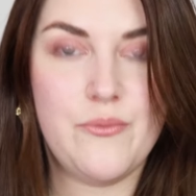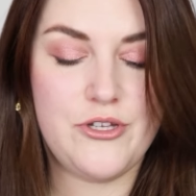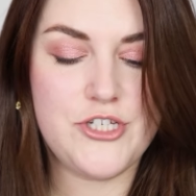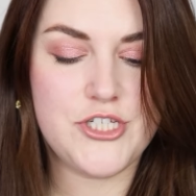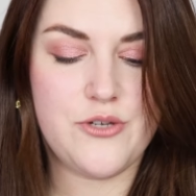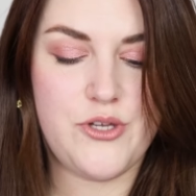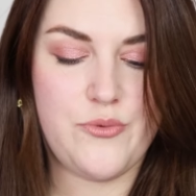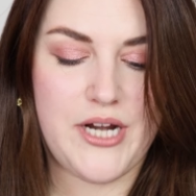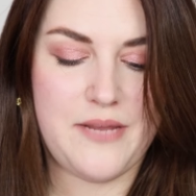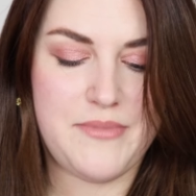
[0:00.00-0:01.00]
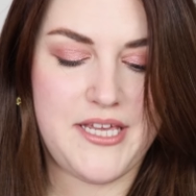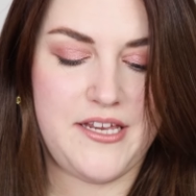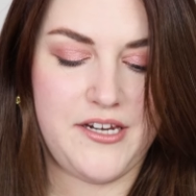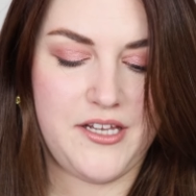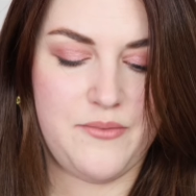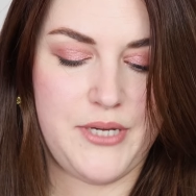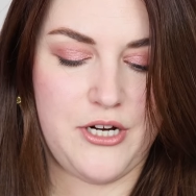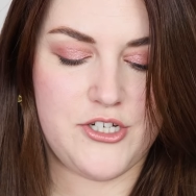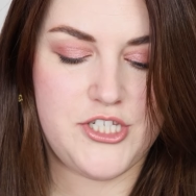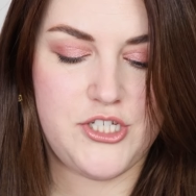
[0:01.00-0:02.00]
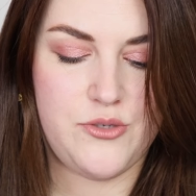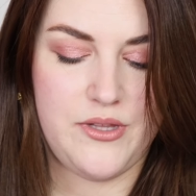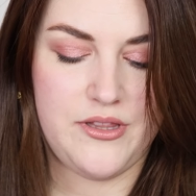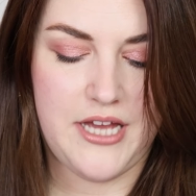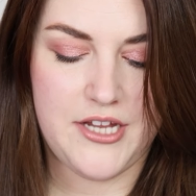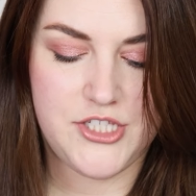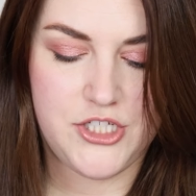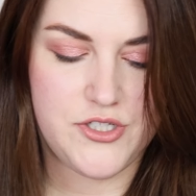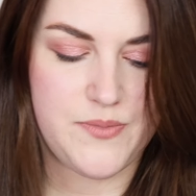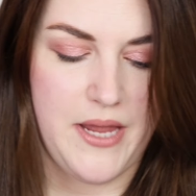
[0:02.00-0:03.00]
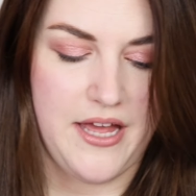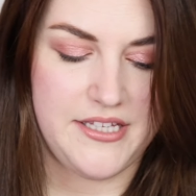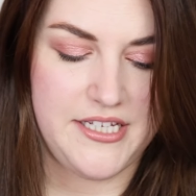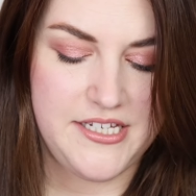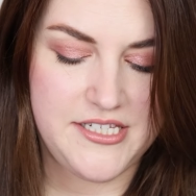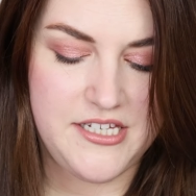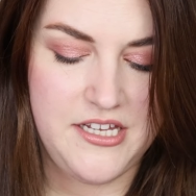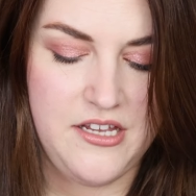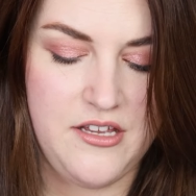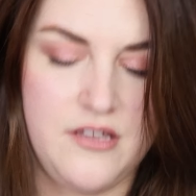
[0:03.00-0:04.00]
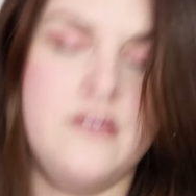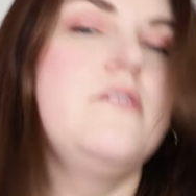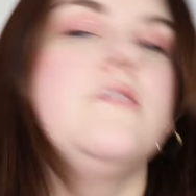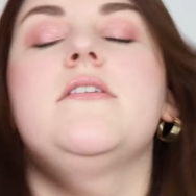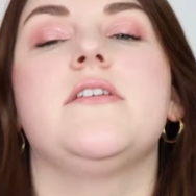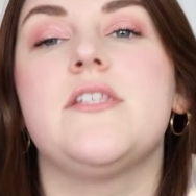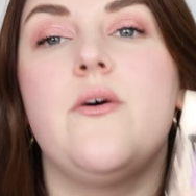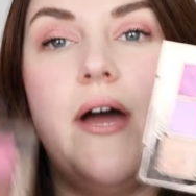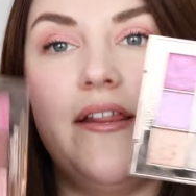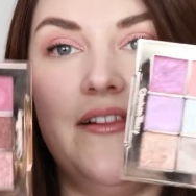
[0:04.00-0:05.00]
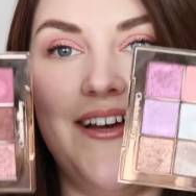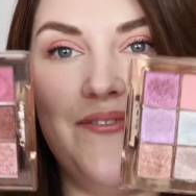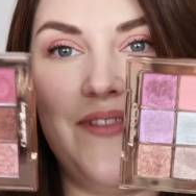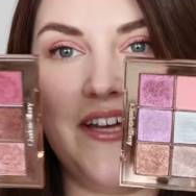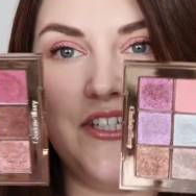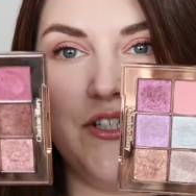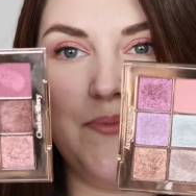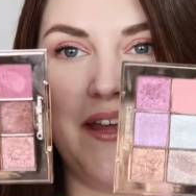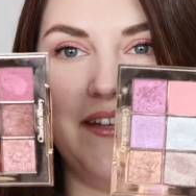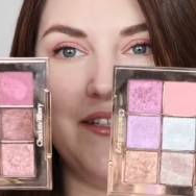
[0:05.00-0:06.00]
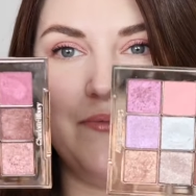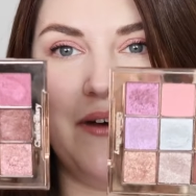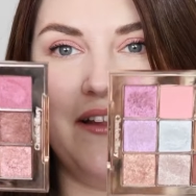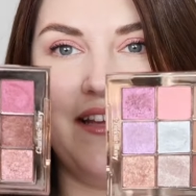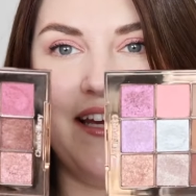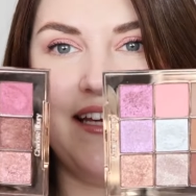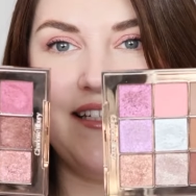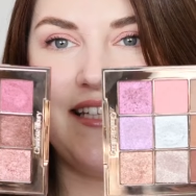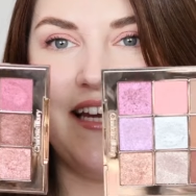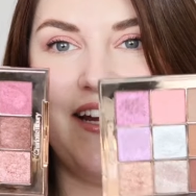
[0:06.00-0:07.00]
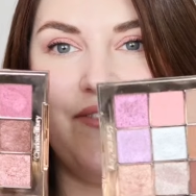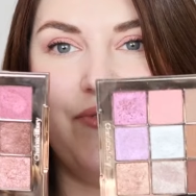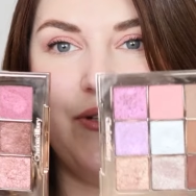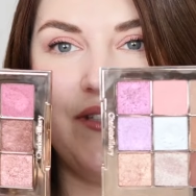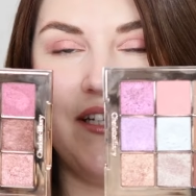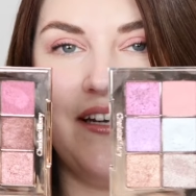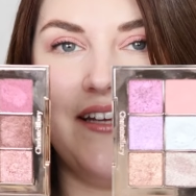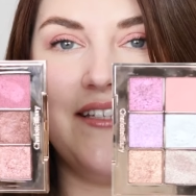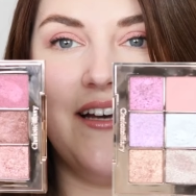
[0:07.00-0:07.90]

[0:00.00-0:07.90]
I will show you what I mean compared to last year's palette. So I loved last year's palette as well. Like I said, I've used it a